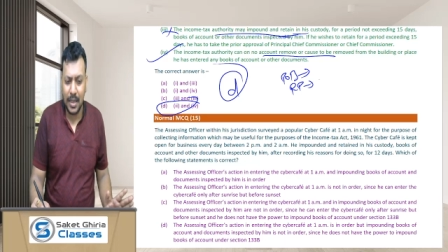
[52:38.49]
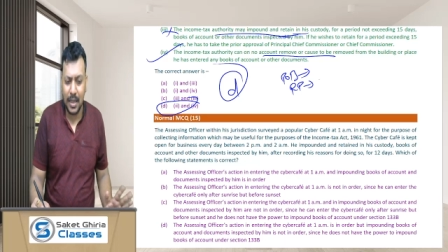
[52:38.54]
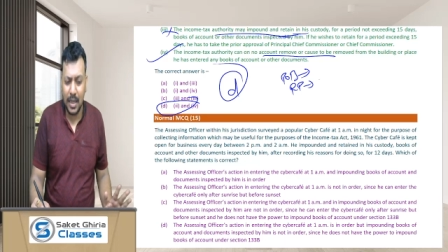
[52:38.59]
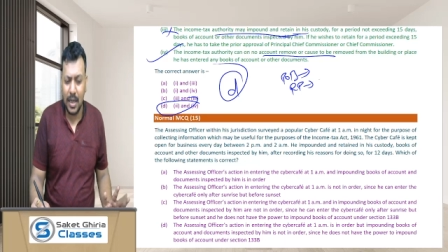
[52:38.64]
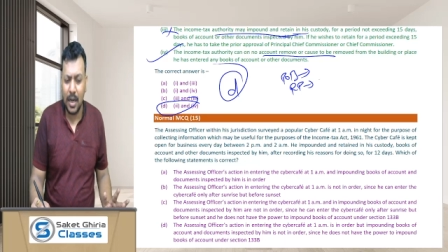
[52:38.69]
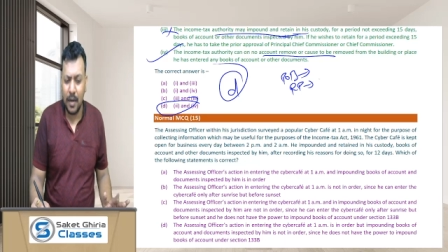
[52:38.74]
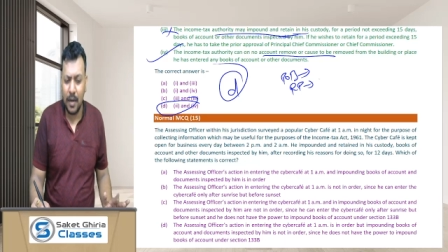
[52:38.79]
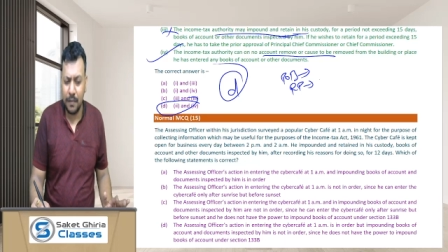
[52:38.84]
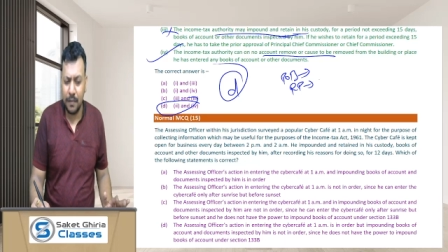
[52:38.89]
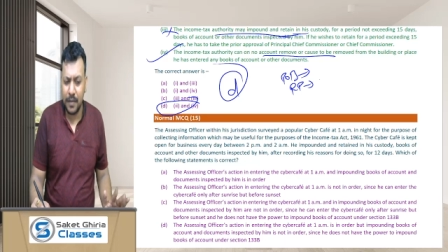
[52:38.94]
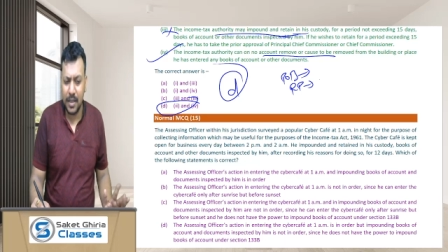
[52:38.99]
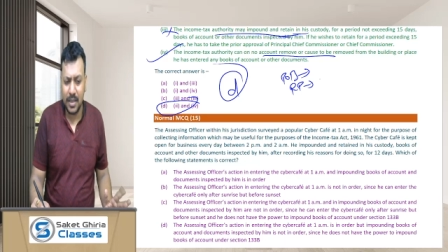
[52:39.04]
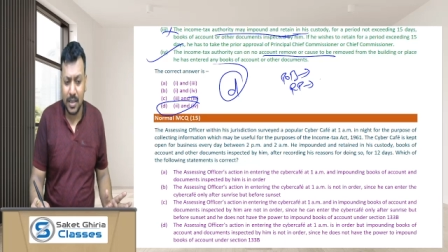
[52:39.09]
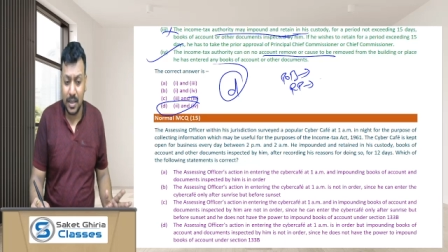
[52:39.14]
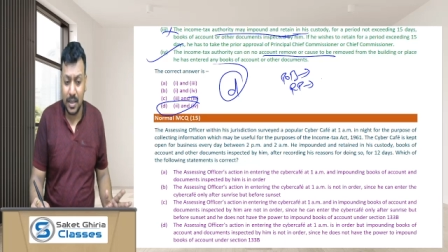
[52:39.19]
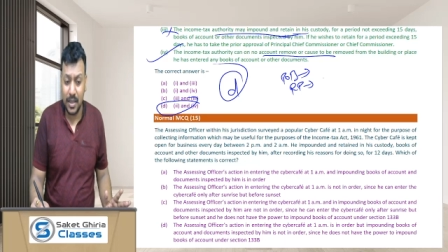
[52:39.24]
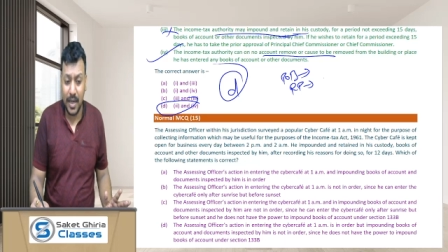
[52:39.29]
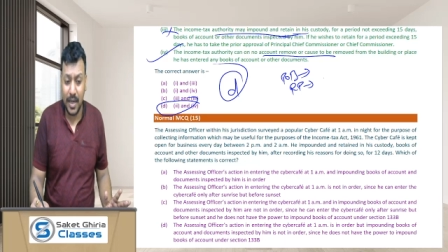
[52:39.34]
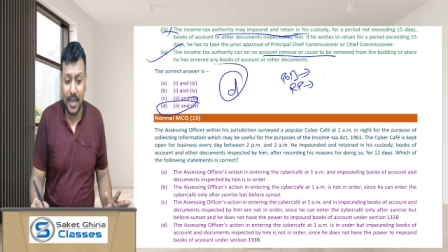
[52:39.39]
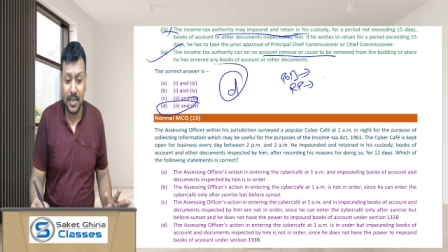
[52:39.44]
after
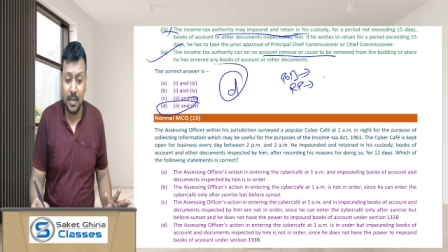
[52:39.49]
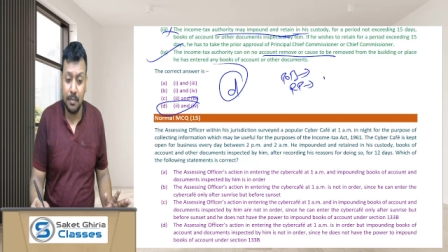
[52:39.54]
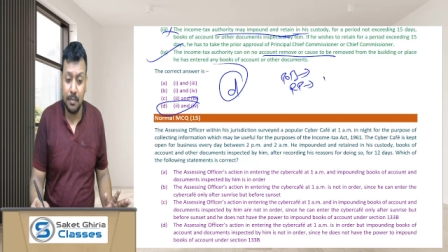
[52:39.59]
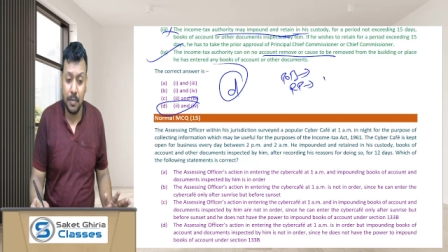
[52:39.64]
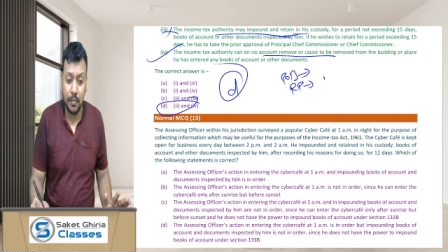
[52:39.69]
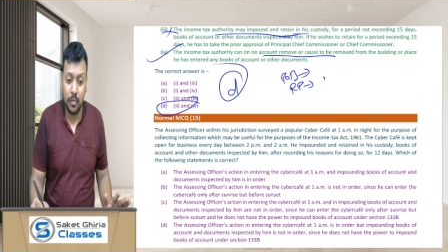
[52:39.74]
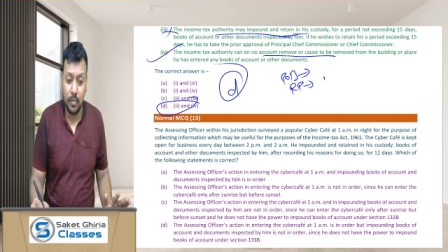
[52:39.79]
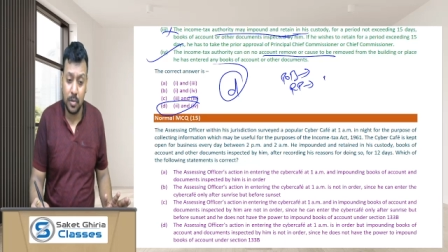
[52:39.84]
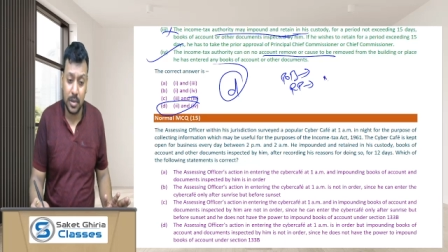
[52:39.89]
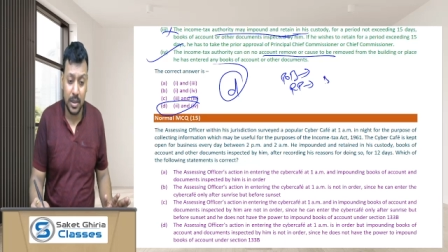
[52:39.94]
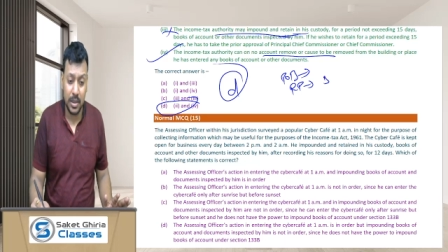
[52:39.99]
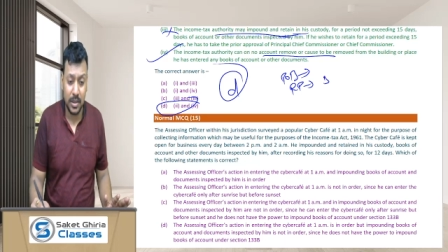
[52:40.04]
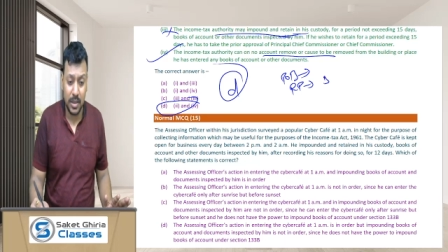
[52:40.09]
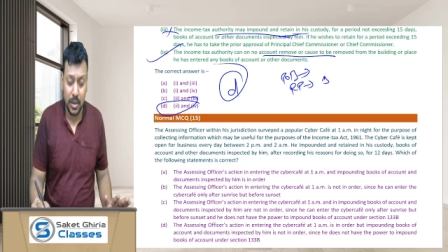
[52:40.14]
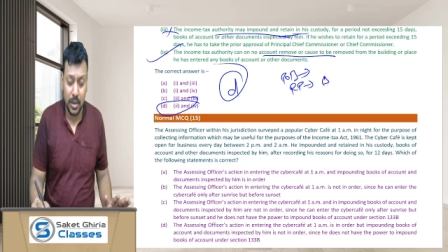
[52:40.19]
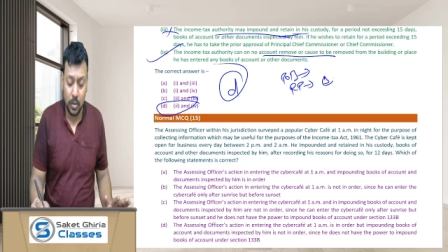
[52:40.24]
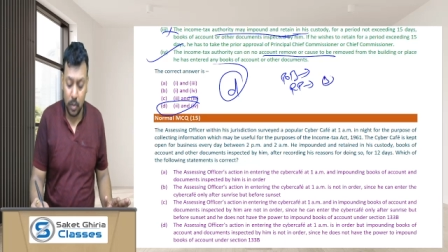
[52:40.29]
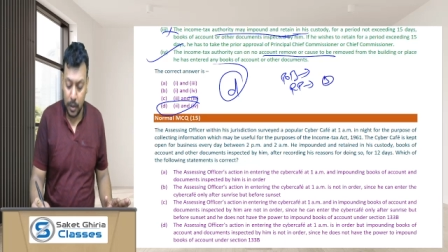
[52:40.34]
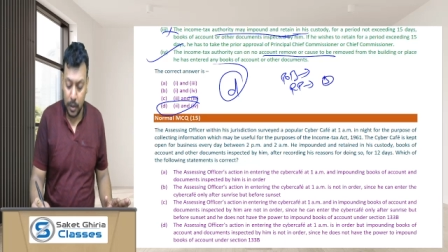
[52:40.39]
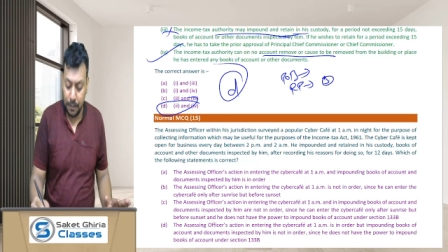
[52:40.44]
sunrise and before
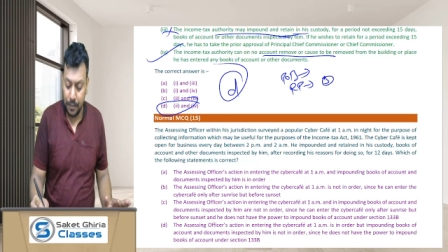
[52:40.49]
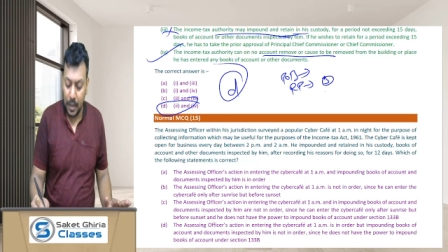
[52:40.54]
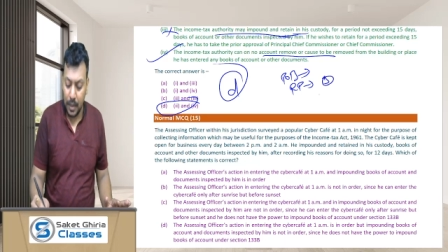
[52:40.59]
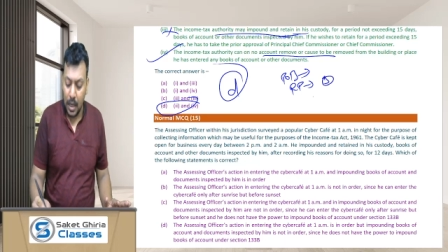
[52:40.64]
sunset. Okay,